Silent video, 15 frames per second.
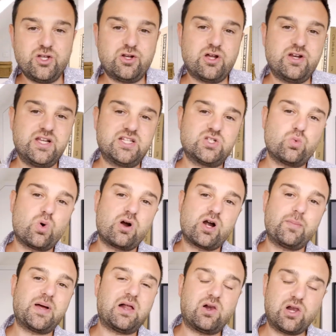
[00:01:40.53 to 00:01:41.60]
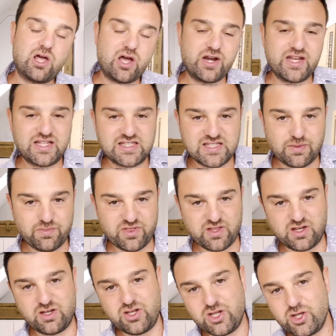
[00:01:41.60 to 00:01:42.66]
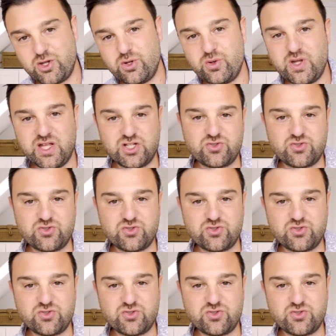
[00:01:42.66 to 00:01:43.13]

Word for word: You don't need to worry about learning something new.